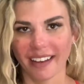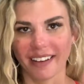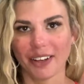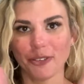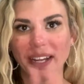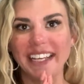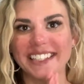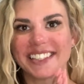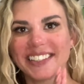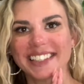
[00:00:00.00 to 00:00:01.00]
All right,
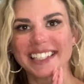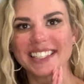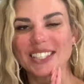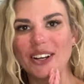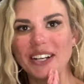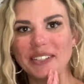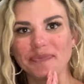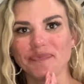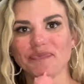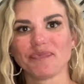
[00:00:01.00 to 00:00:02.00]
so let's get started.
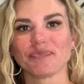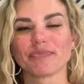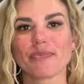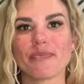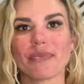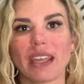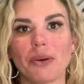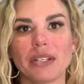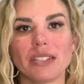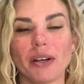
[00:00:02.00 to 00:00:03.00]
I
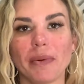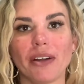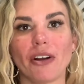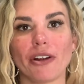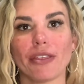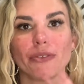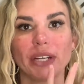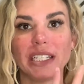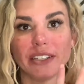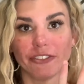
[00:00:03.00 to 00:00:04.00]
want to talk about our 3
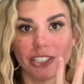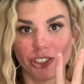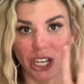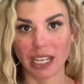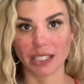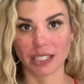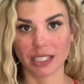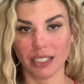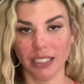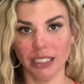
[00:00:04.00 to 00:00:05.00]
different shades
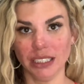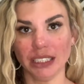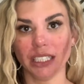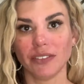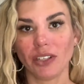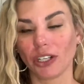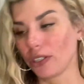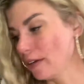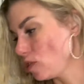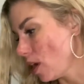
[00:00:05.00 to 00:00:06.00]
of our
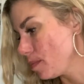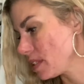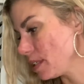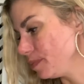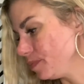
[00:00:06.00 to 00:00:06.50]
Glow Drops.